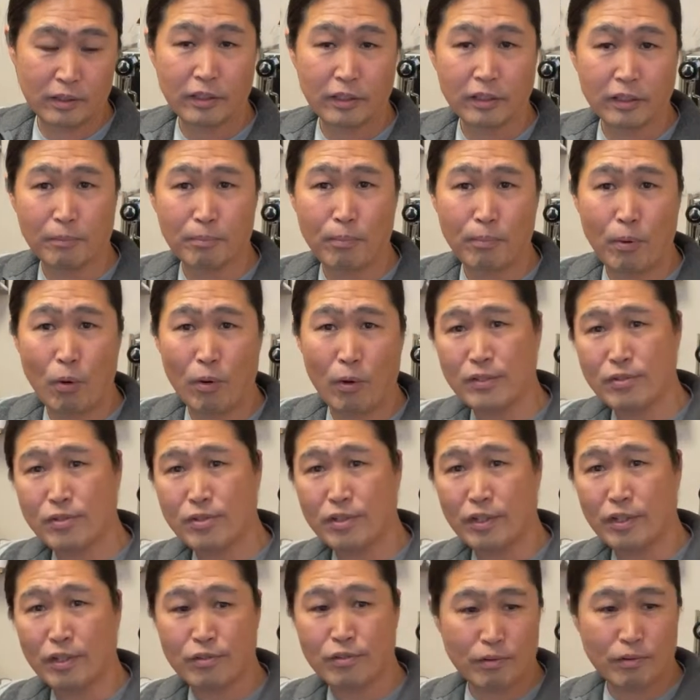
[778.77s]
the
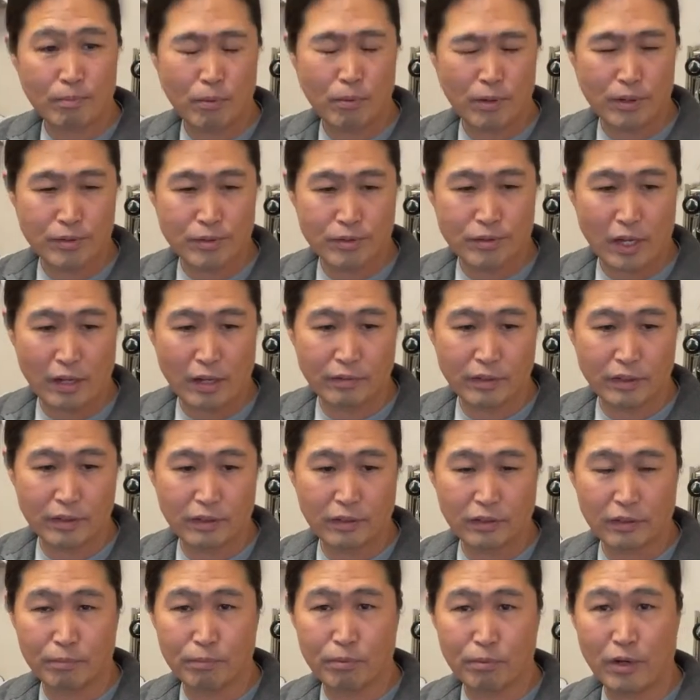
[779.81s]
0.6 or 0.7
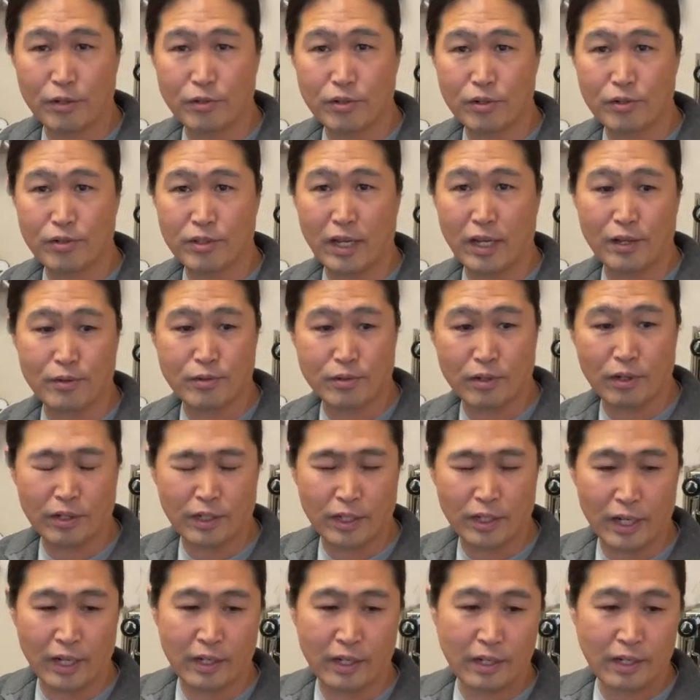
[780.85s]
the pressure stat so
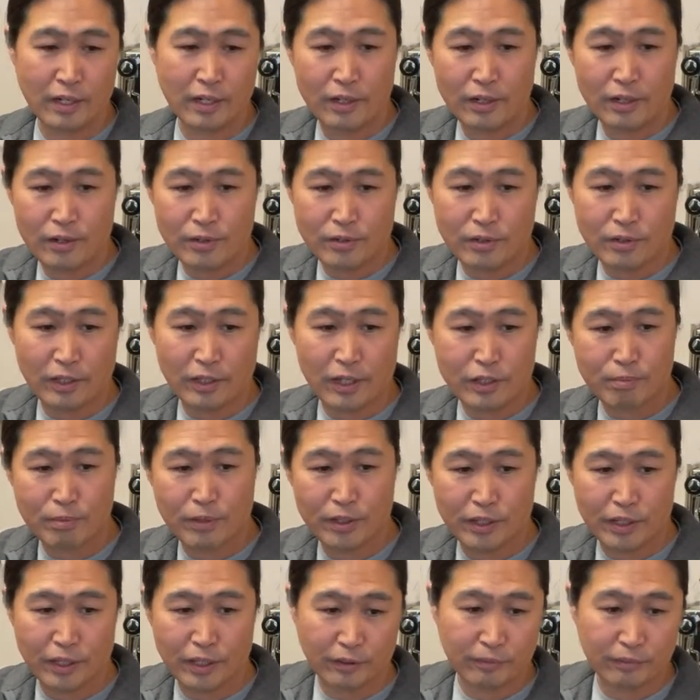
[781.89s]
yeah so that's
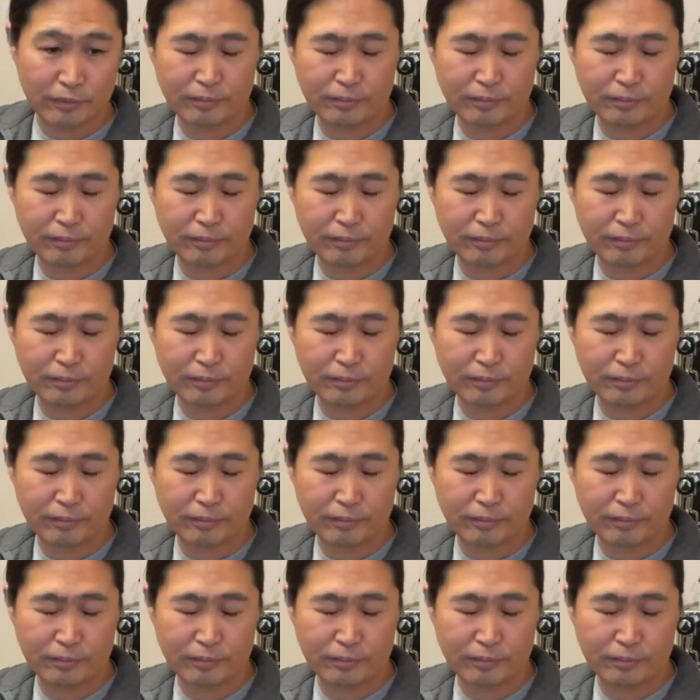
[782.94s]
pretty good